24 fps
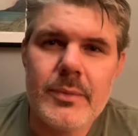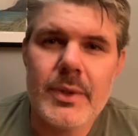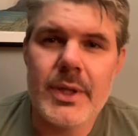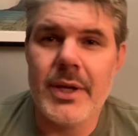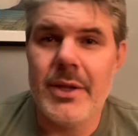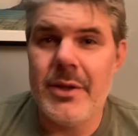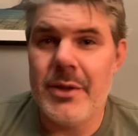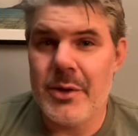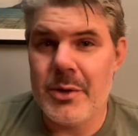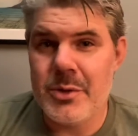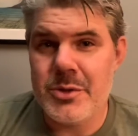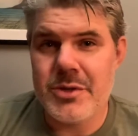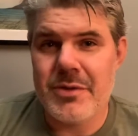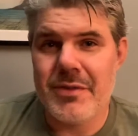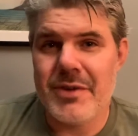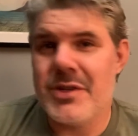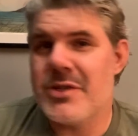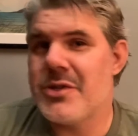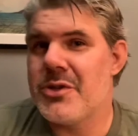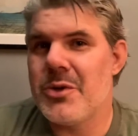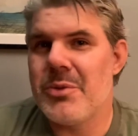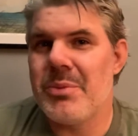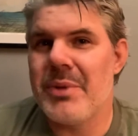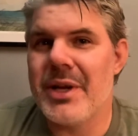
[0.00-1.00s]
And those of
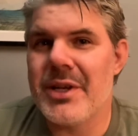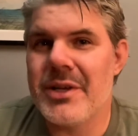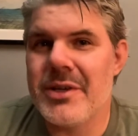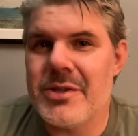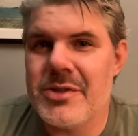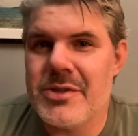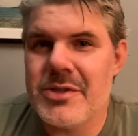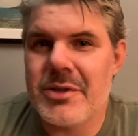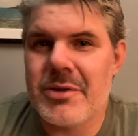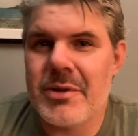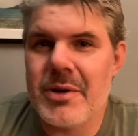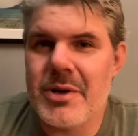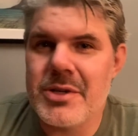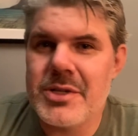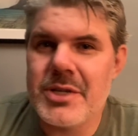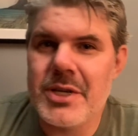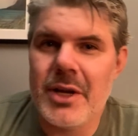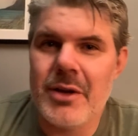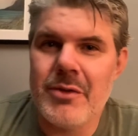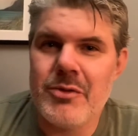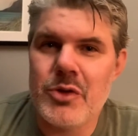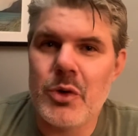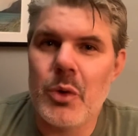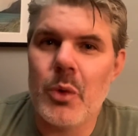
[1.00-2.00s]
us who might consider
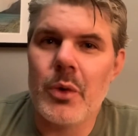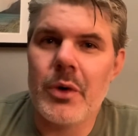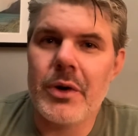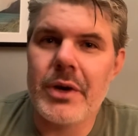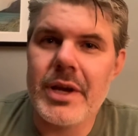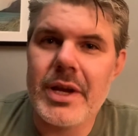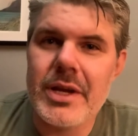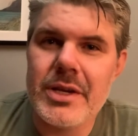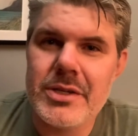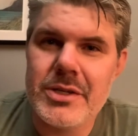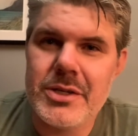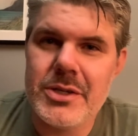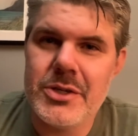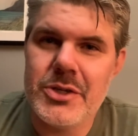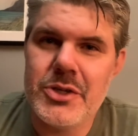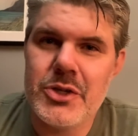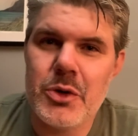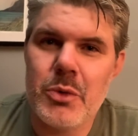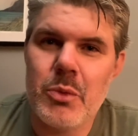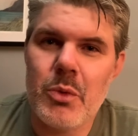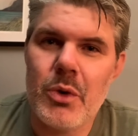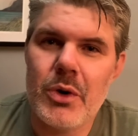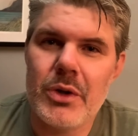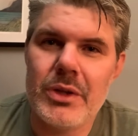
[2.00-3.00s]
ourselves oriented
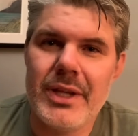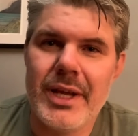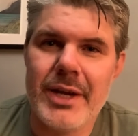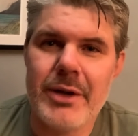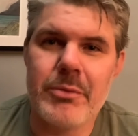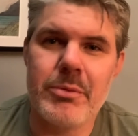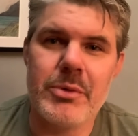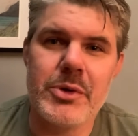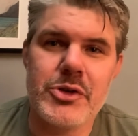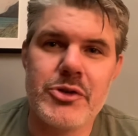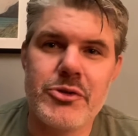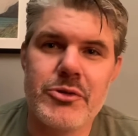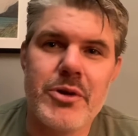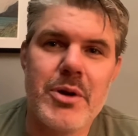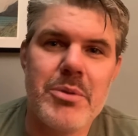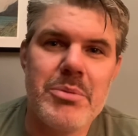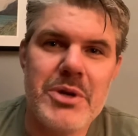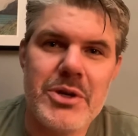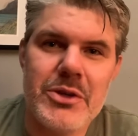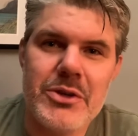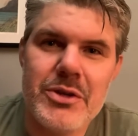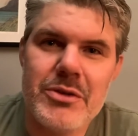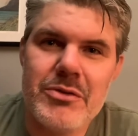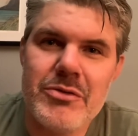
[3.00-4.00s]
toward
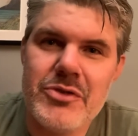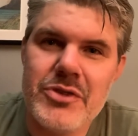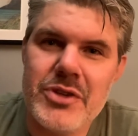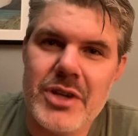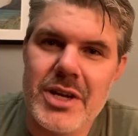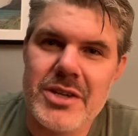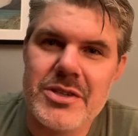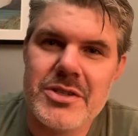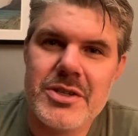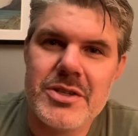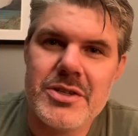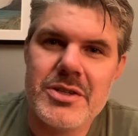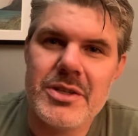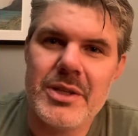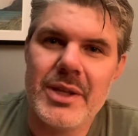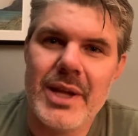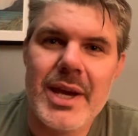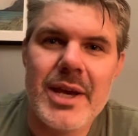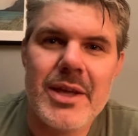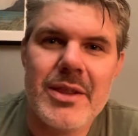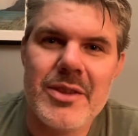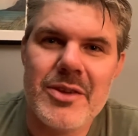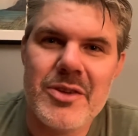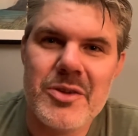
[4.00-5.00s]
retributive justice
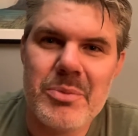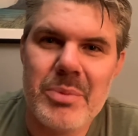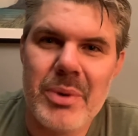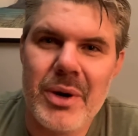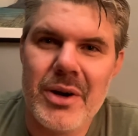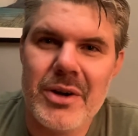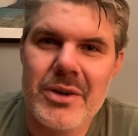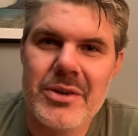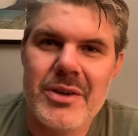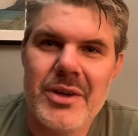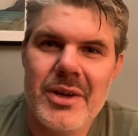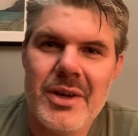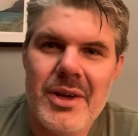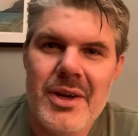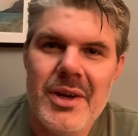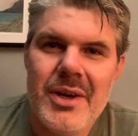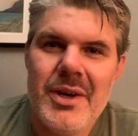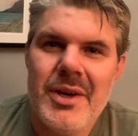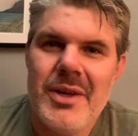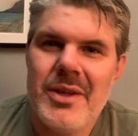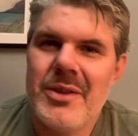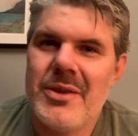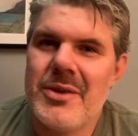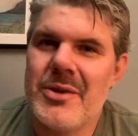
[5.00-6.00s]
like this part,
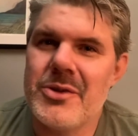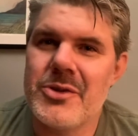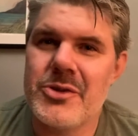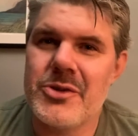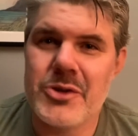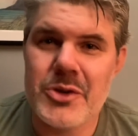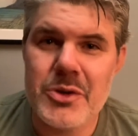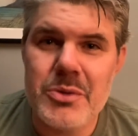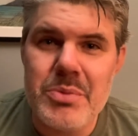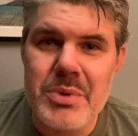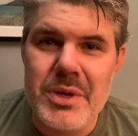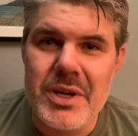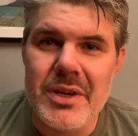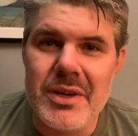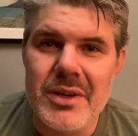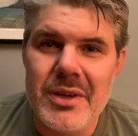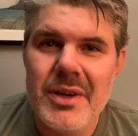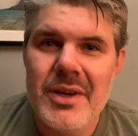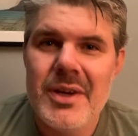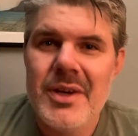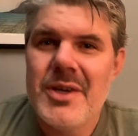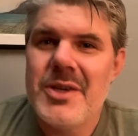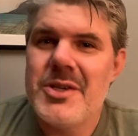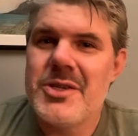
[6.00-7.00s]
there should be
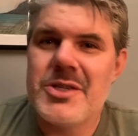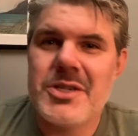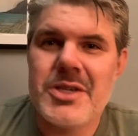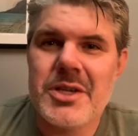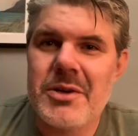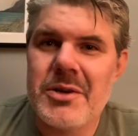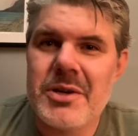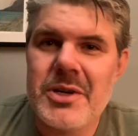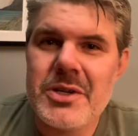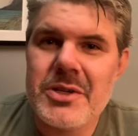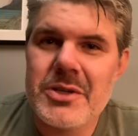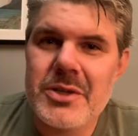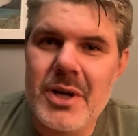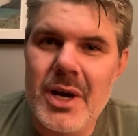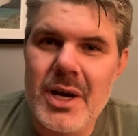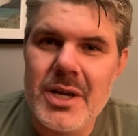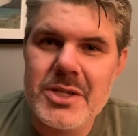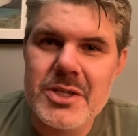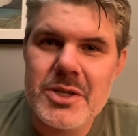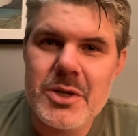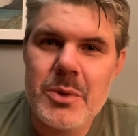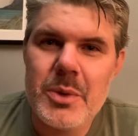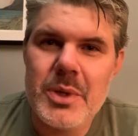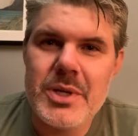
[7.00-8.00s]
serious
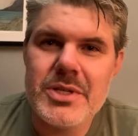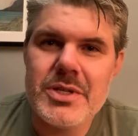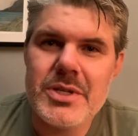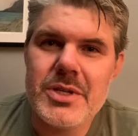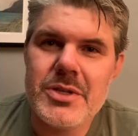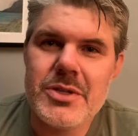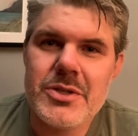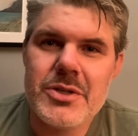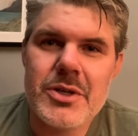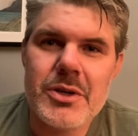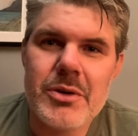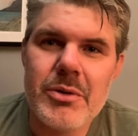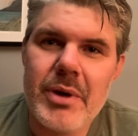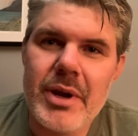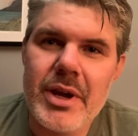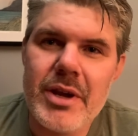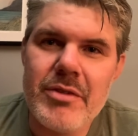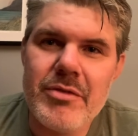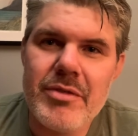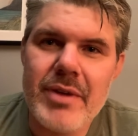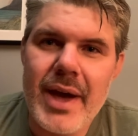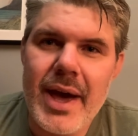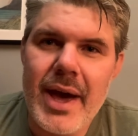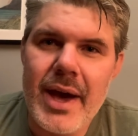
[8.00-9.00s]
consequences to
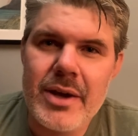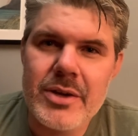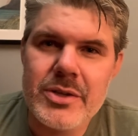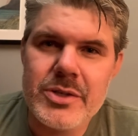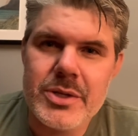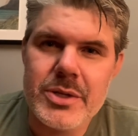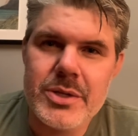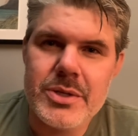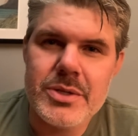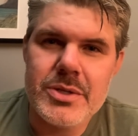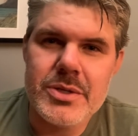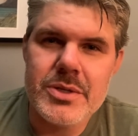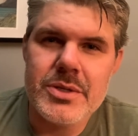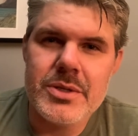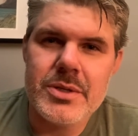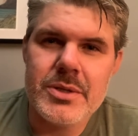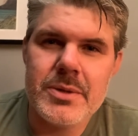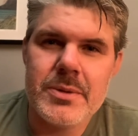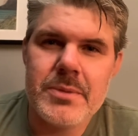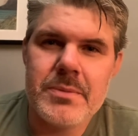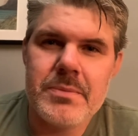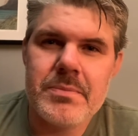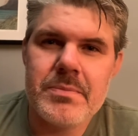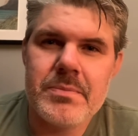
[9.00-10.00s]
grave actions.
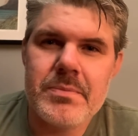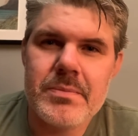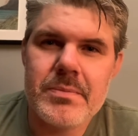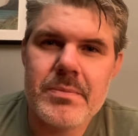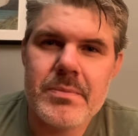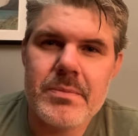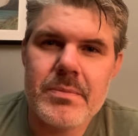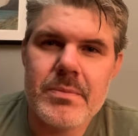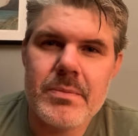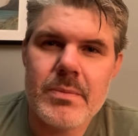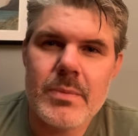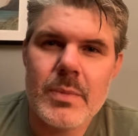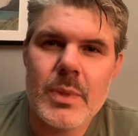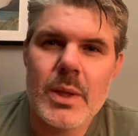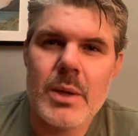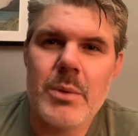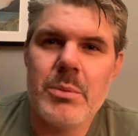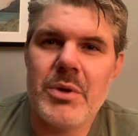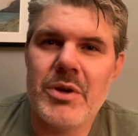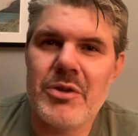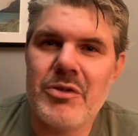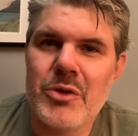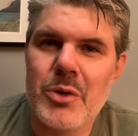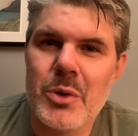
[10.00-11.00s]

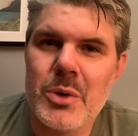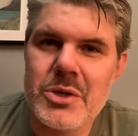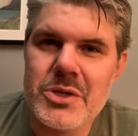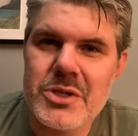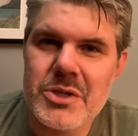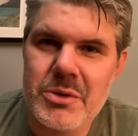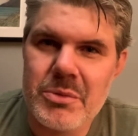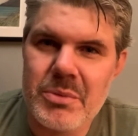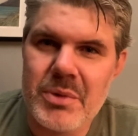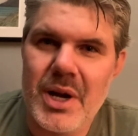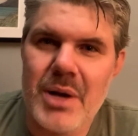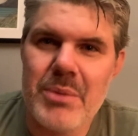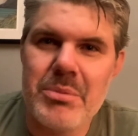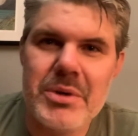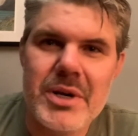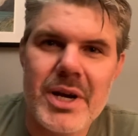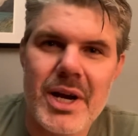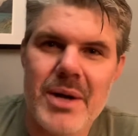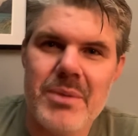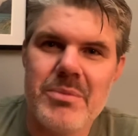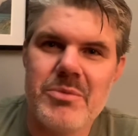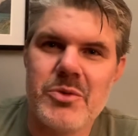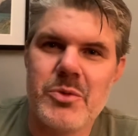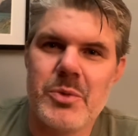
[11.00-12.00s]
But of course, the rub
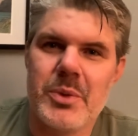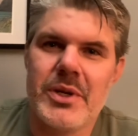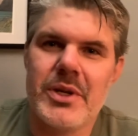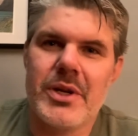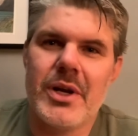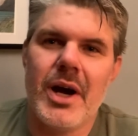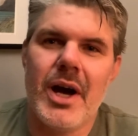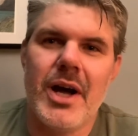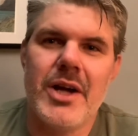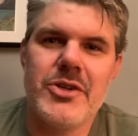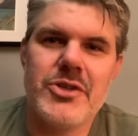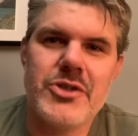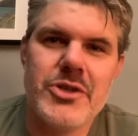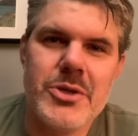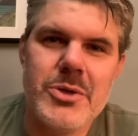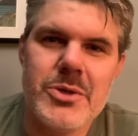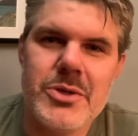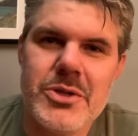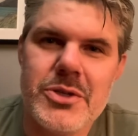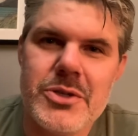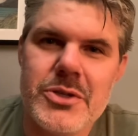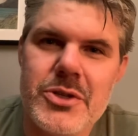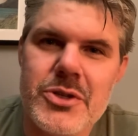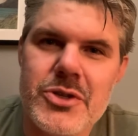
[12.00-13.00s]
comes when God
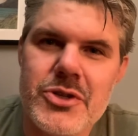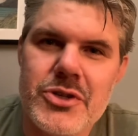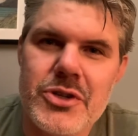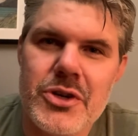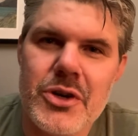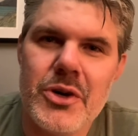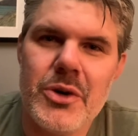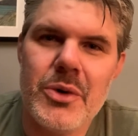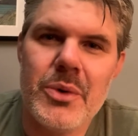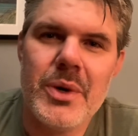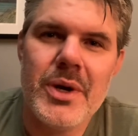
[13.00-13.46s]
chooses to show